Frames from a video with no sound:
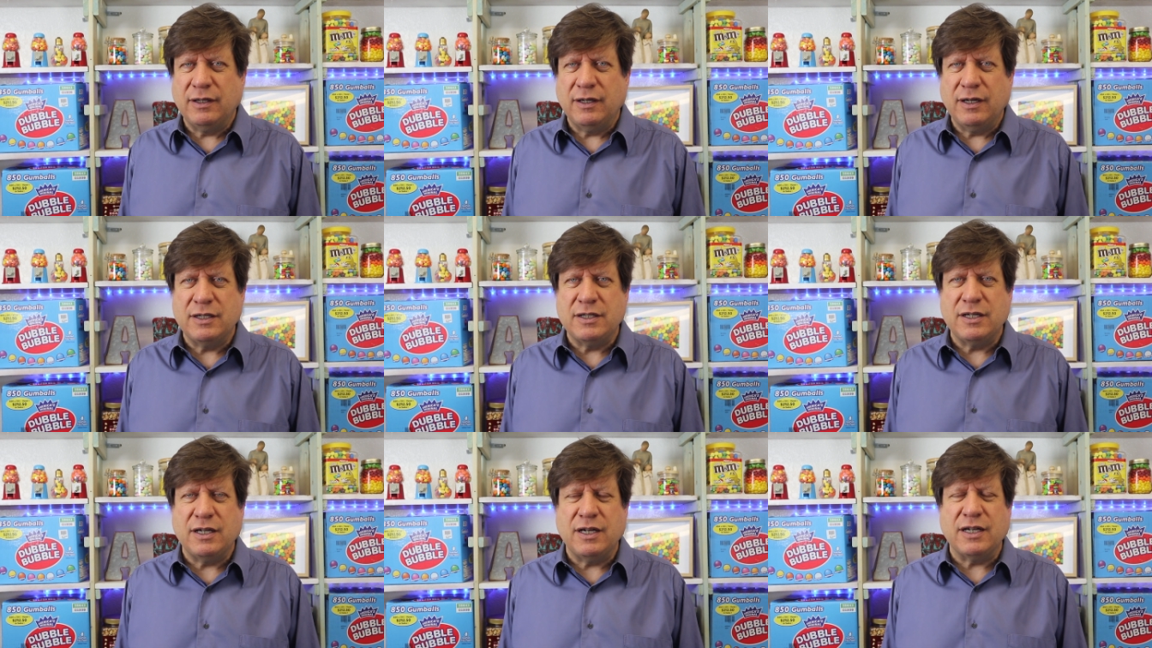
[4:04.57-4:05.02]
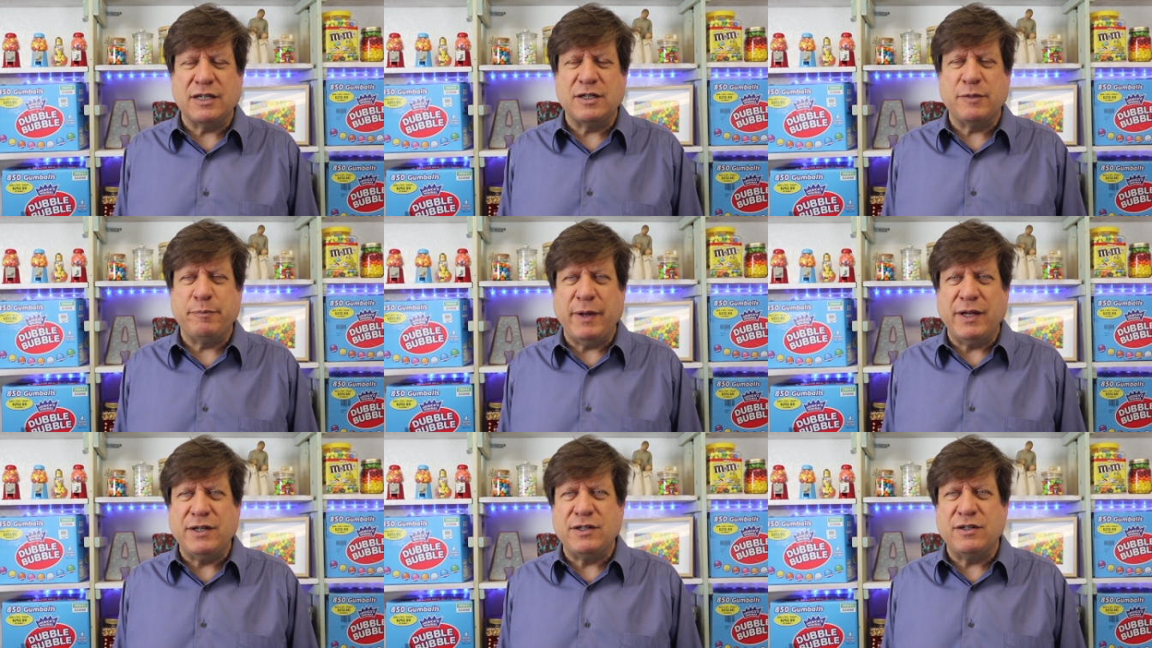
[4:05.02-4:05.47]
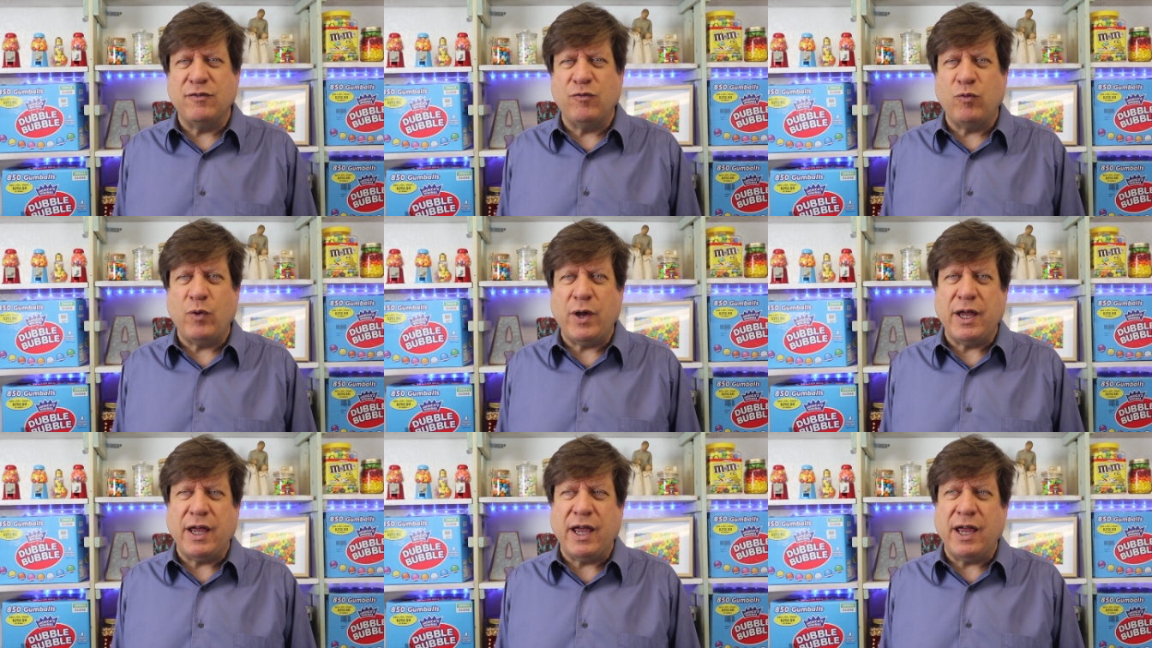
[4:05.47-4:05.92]
It's an expensive
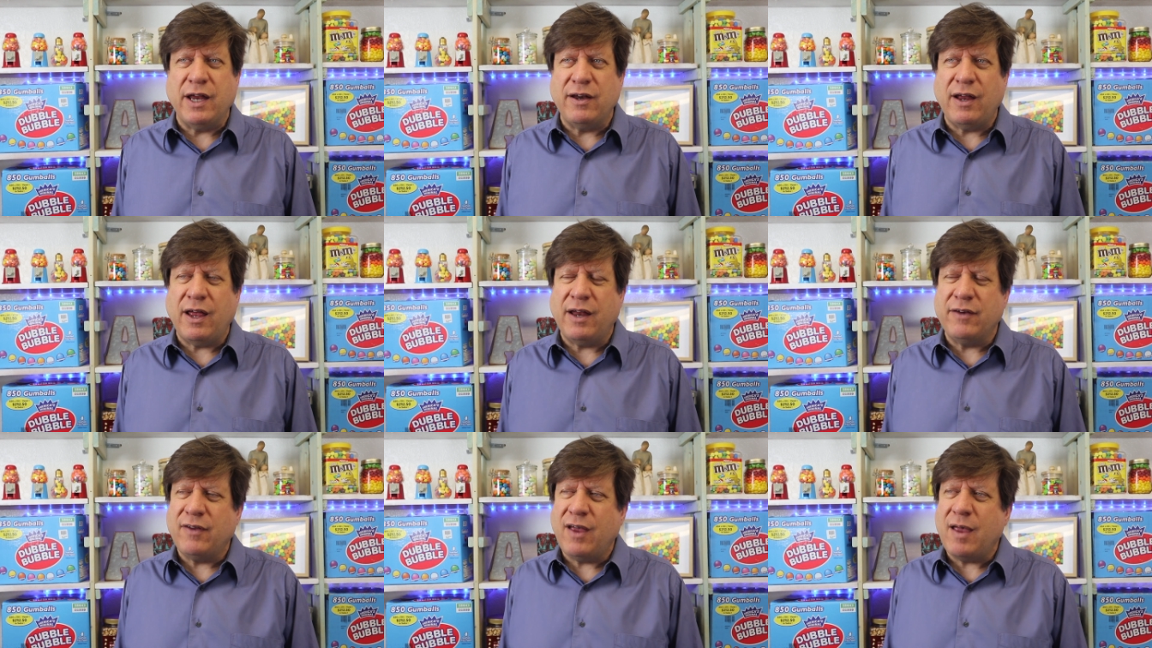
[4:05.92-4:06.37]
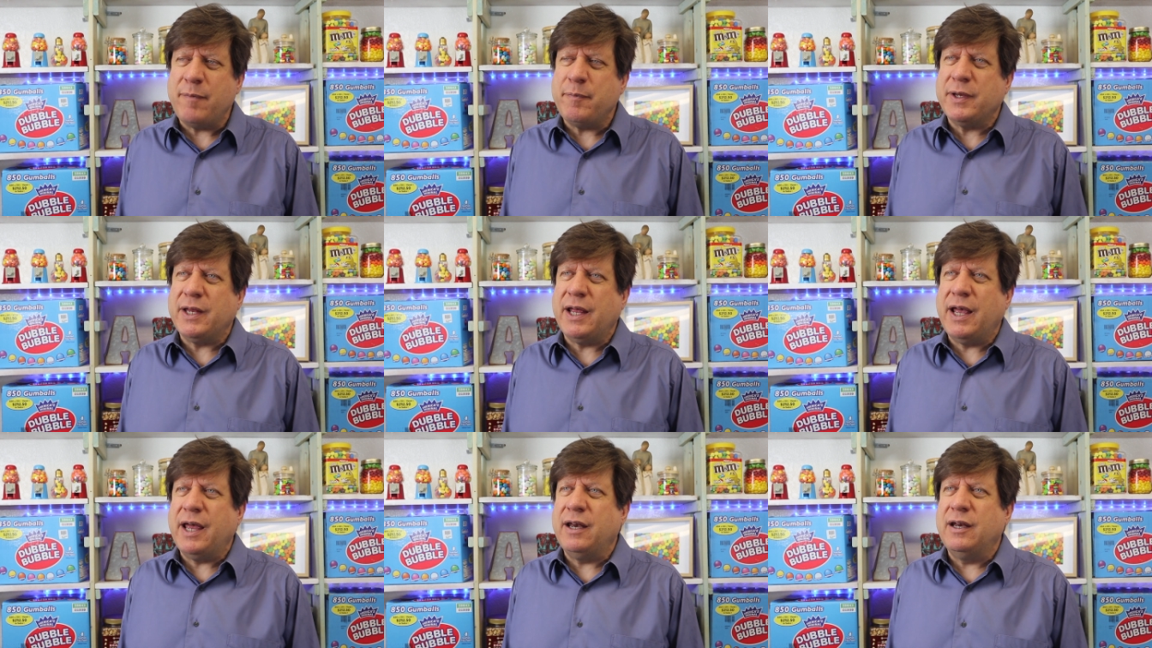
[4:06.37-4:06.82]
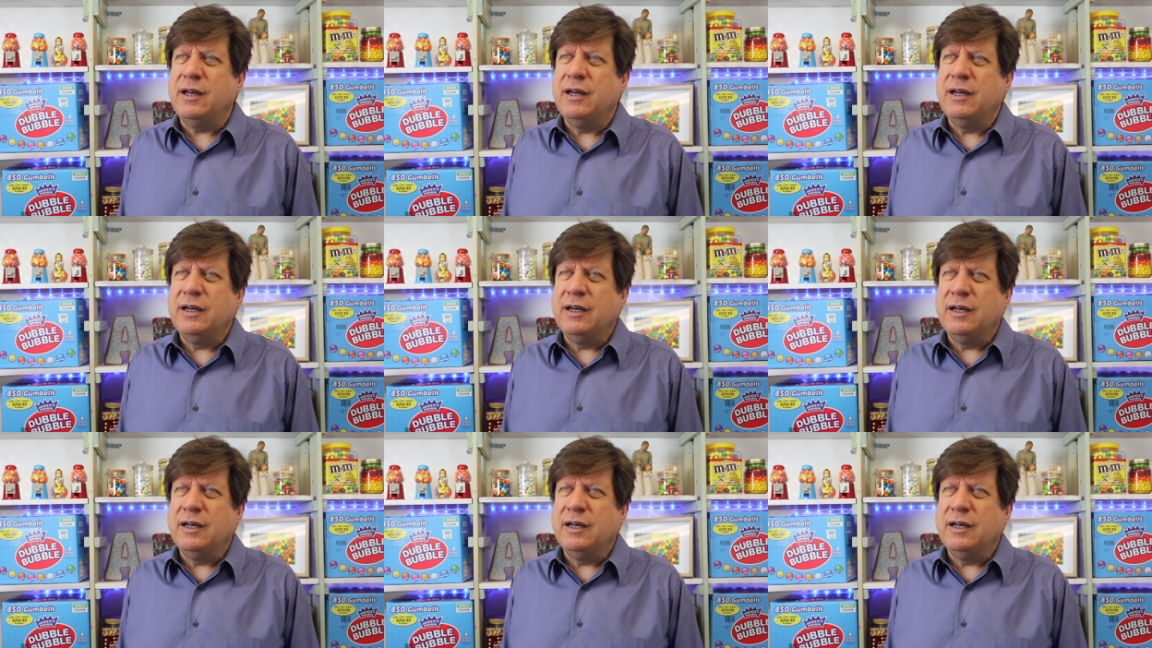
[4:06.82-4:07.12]
way. And on top of that,